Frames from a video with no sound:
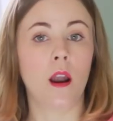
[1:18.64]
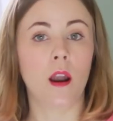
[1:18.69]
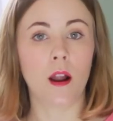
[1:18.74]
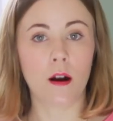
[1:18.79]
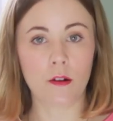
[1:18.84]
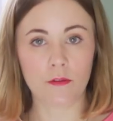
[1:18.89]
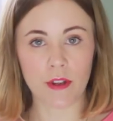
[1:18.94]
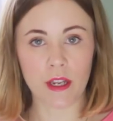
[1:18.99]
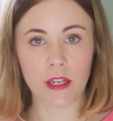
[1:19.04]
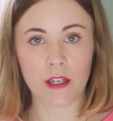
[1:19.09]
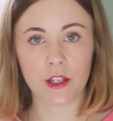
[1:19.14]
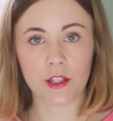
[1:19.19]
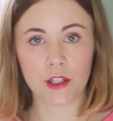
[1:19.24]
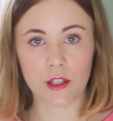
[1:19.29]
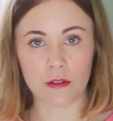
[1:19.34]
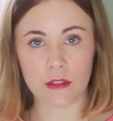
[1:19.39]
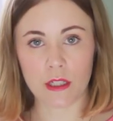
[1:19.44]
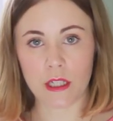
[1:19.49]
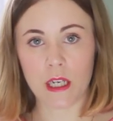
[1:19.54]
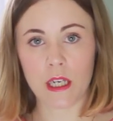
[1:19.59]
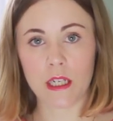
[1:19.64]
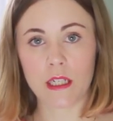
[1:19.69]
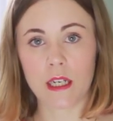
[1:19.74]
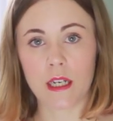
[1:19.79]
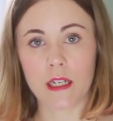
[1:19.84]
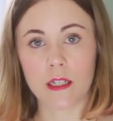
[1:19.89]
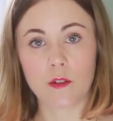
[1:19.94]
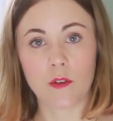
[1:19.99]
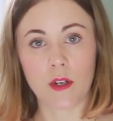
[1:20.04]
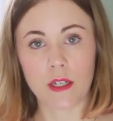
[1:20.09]
loving using it.
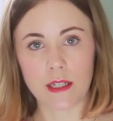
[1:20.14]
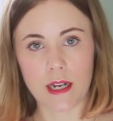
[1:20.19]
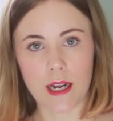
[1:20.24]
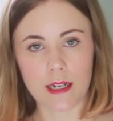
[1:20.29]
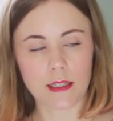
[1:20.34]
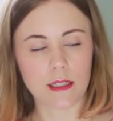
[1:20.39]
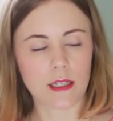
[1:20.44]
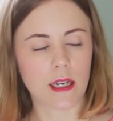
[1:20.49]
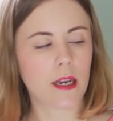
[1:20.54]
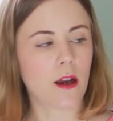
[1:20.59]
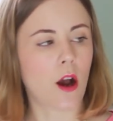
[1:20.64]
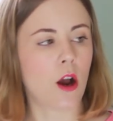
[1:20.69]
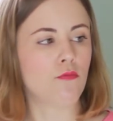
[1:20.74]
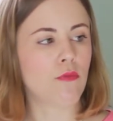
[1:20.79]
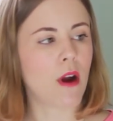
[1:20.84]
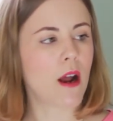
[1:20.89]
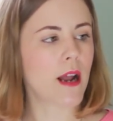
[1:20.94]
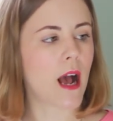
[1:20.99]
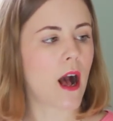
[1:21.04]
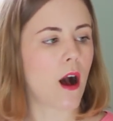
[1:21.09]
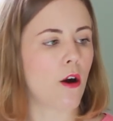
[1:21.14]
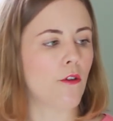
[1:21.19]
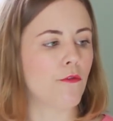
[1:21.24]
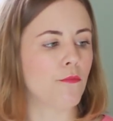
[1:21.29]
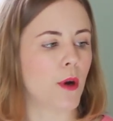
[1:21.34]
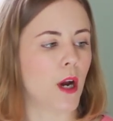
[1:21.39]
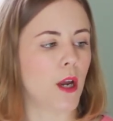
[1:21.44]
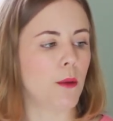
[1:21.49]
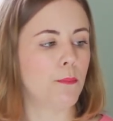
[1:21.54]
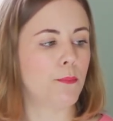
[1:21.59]
It's fantastic. I ran out of
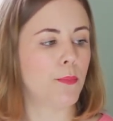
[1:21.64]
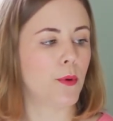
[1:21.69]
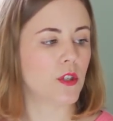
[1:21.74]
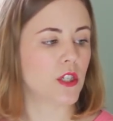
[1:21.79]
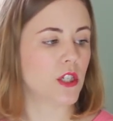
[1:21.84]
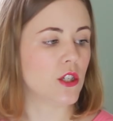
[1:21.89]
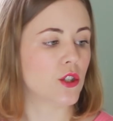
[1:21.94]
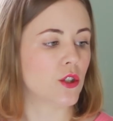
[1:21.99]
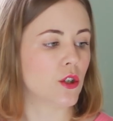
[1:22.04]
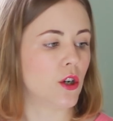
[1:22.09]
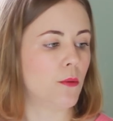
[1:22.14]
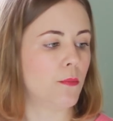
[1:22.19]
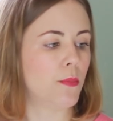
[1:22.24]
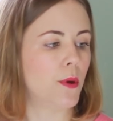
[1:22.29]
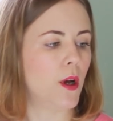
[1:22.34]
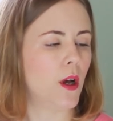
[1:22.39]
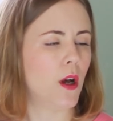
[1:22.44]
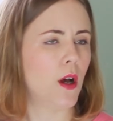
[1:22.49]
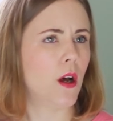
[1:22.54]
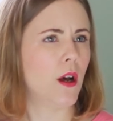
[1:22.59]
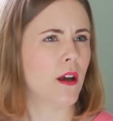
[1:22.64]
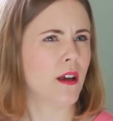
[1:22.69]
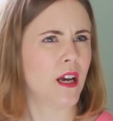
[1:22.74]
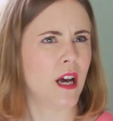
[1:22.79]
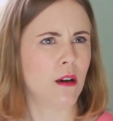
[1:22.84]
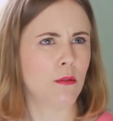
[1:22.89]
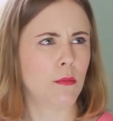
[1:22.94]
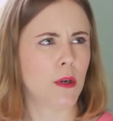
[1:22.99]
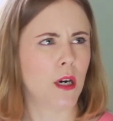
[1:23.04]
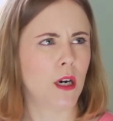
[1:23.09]
my Body Shop
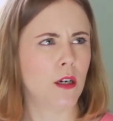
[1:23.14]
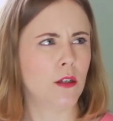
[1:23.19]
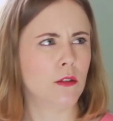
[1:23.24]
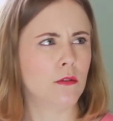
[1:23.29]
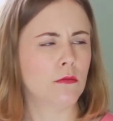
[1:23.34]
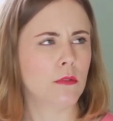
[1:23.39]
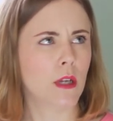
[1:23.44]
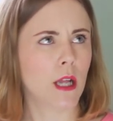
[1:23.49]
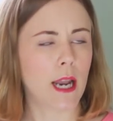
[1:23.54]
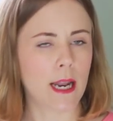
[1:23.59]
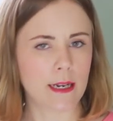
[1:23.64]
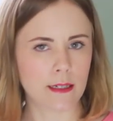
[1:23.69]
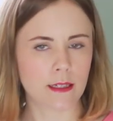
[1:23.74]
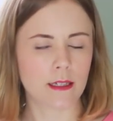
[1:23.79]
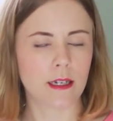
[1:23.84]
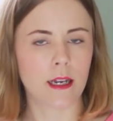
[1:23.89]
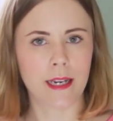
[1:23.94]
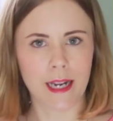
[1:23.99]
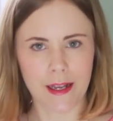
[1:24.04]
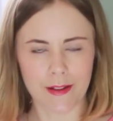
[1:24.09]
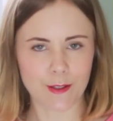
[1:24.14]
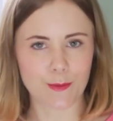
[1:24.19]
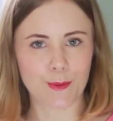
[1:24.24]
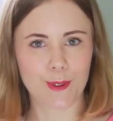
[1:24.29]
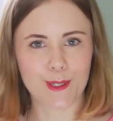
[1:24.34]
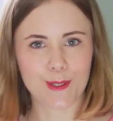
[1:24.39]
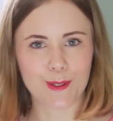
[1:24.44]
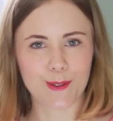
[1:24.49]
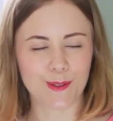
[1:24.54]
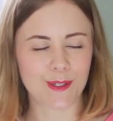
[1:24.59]
Chamomile Cleanser, yeah that's
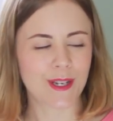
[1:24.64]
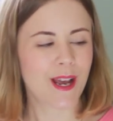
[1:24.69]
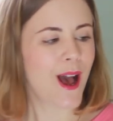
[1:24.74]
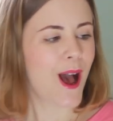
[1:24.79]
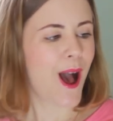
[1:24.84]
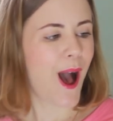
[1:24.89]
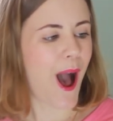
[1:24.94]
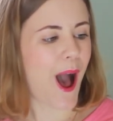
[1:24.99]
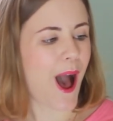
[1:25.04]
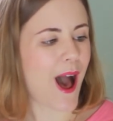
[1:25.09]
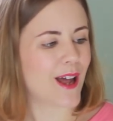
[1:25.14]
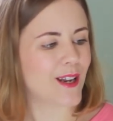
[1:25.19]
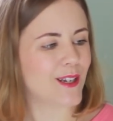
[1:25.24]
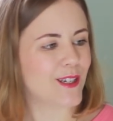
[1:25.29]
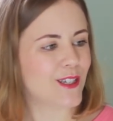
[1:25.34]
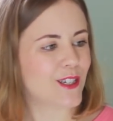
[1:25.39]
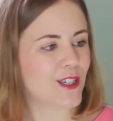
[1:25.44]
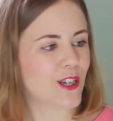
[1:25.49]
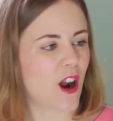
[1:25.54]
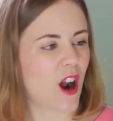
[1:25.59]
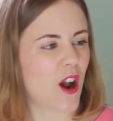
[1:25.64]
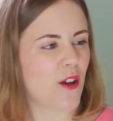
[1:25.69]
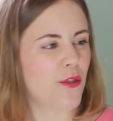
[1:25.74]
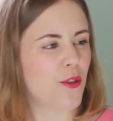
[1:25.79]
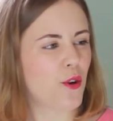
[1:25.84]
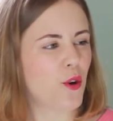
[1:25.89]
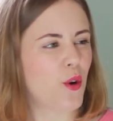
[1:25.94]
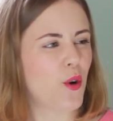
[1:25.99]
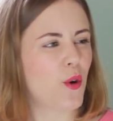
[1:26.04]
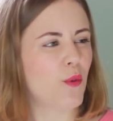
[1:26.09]
what it's called, and I
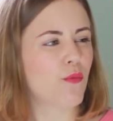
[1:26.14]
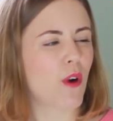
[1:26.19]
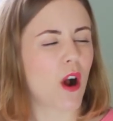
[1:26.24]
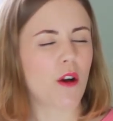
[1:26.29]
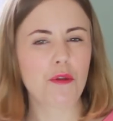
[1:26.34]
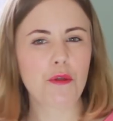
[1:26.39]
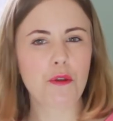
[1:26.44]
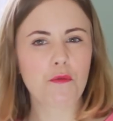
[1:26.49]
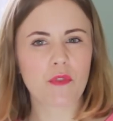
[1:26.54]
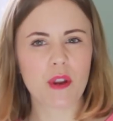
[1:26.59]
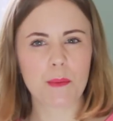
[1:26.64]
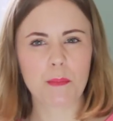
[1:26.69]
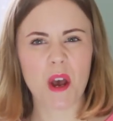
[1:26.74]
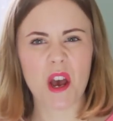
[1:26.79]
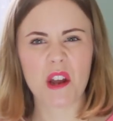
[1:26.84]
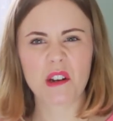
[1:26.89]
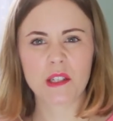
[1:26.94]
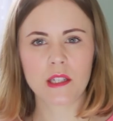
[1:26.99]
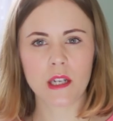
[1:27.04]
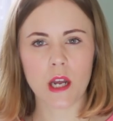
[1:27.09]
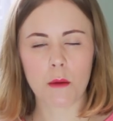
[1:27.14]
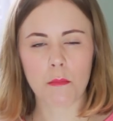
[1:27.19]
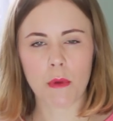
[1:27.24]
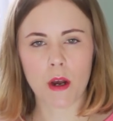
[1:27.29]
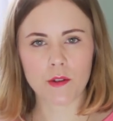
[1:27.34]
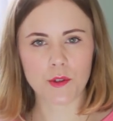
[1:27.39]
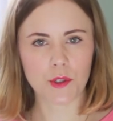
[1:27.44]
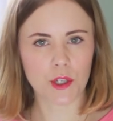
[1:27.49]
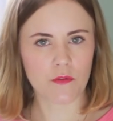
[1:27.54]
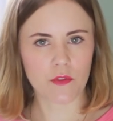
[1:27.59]
thought rather than repurchase it I
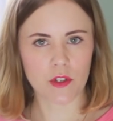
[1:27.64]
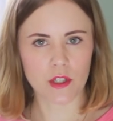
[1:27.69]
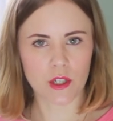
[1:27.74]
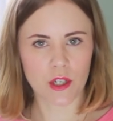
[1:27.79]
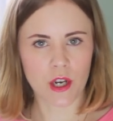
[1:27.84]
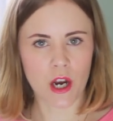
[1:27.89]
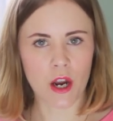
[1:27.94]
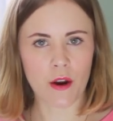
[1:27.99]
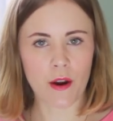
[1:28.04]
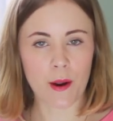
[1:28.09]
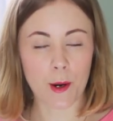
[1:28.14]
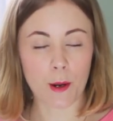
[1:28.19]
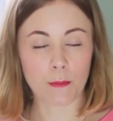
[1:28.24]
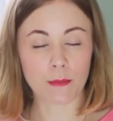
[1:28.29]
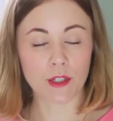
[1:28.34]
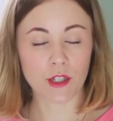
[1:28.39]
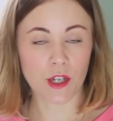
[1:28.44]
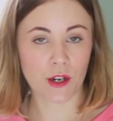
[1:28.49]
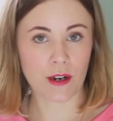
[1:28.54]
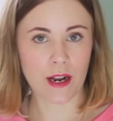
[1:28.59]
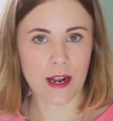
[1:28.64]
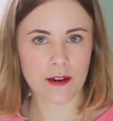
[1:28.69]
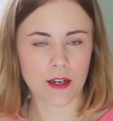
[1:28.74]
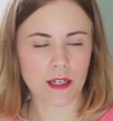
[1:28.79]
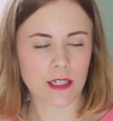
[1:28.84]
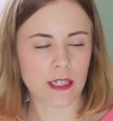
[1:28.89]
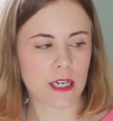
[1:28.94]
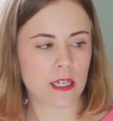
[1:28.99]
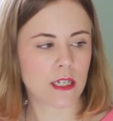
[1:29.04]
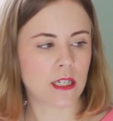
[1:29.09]
might as well give this a go and I'm so glad
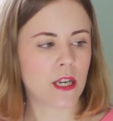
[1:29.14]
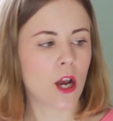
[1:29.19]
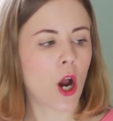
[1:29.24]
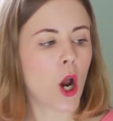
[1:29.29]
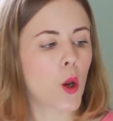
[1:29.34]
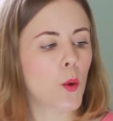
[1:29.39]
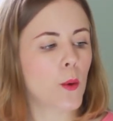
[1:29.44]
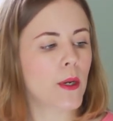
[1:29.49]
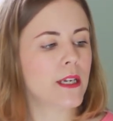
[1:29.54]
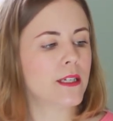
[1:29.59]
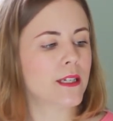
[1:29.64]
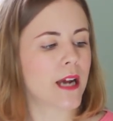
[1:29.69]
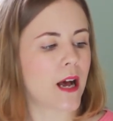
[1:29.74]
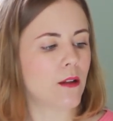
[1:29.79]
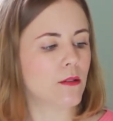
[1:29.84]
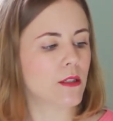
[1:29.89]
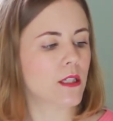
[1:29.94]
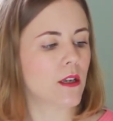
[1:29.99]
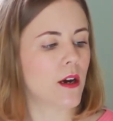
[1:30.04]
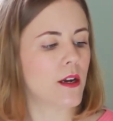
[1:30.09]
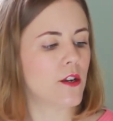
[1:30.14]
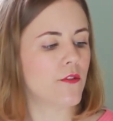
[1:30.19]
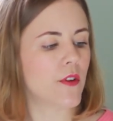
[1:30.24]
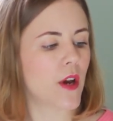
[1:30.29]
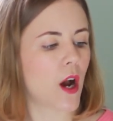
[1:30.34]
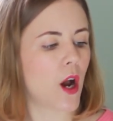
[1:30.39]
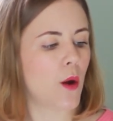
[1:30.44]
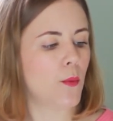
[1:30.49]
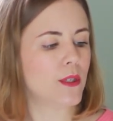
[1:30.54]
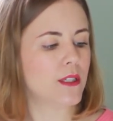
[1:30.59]
I did. The only downside of it
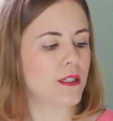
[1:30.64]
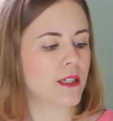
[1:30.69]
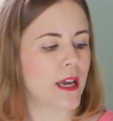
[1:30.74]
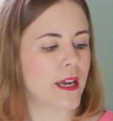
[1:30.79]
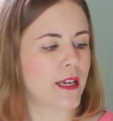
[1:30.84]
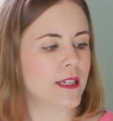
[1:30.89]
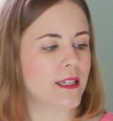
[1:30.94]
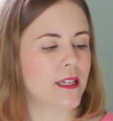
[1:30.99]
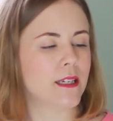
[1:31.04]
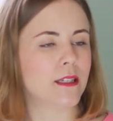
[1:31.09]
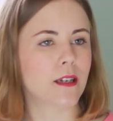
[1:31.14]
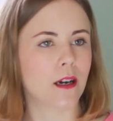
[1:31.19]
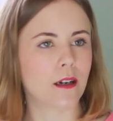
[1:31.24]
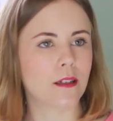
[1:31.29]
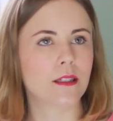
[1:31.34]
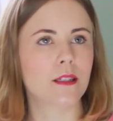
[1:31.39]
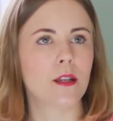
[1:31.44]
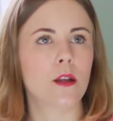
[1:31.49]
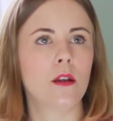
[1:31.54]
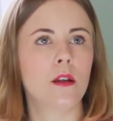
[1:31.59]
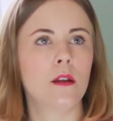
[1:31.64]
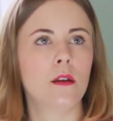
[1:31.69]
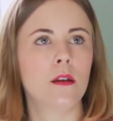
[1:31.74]
I would say is it does